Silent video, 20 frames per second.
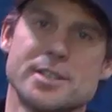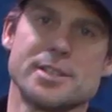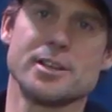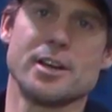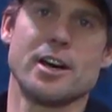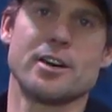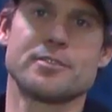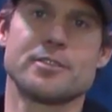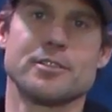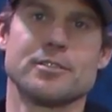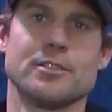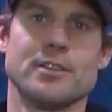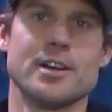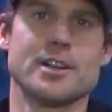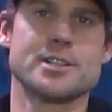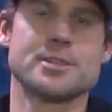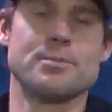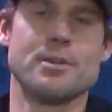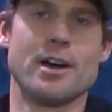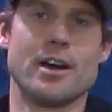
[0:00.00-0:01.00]
softer
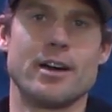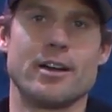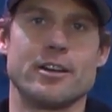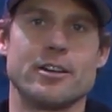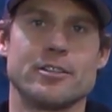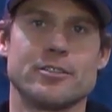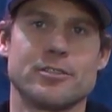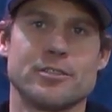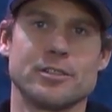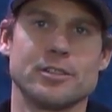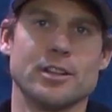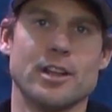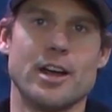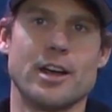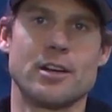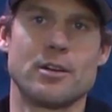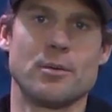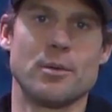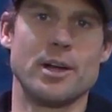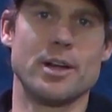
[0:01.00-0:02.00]
flex pattern for
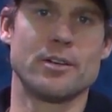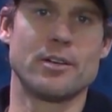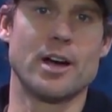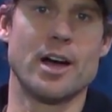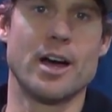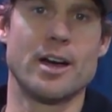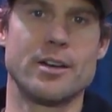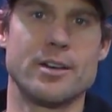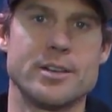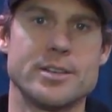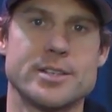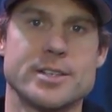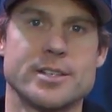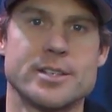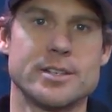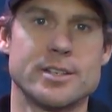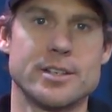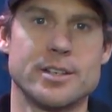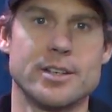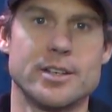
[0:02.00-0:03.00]
lighter weight riders.
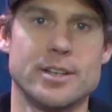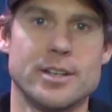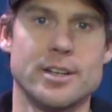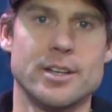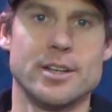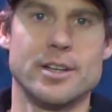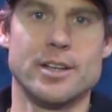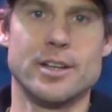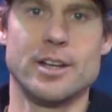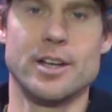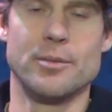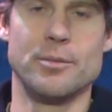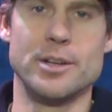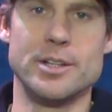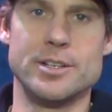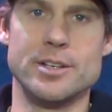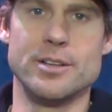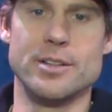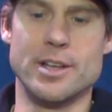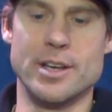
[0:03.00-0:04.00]
And we
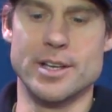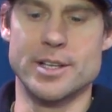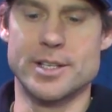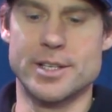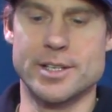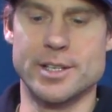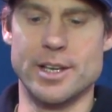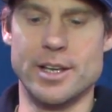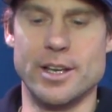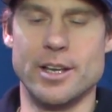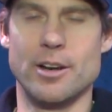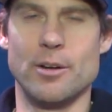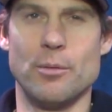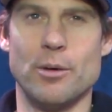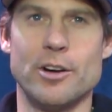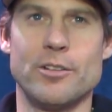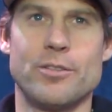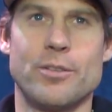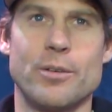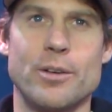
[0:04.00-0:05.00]
do this in a
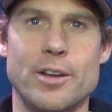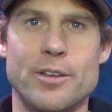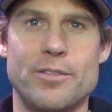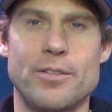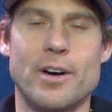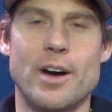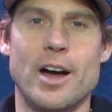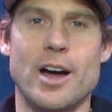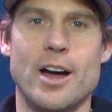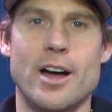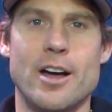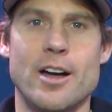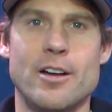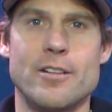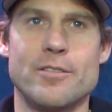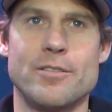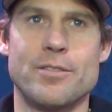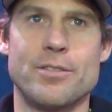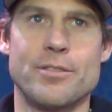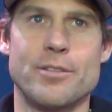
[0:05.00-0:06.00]

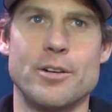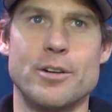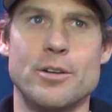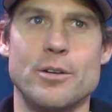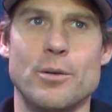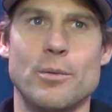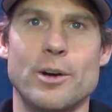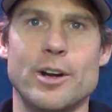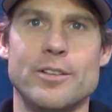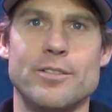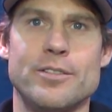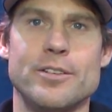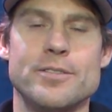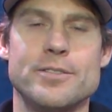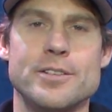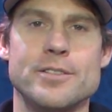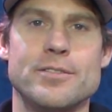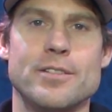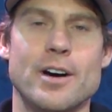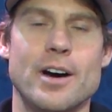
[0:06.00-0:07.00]
145 through a
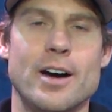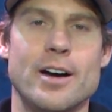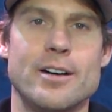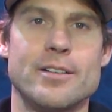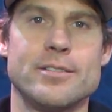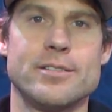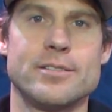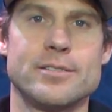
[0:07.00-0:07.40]
155.